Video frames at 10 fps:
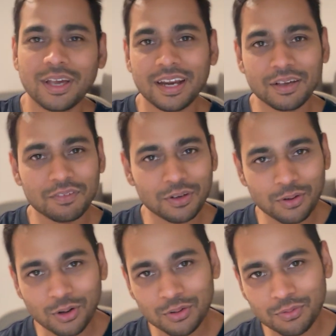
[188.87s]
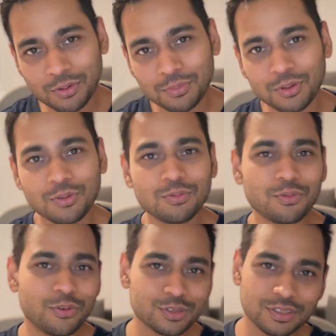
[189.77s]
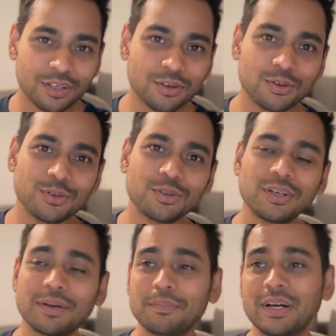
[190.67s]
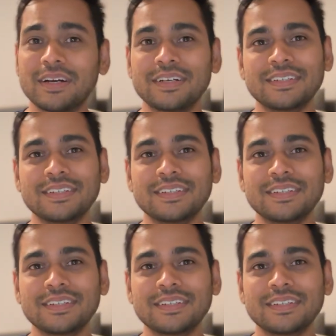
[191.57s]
getting withdrawn from you, forcing you. But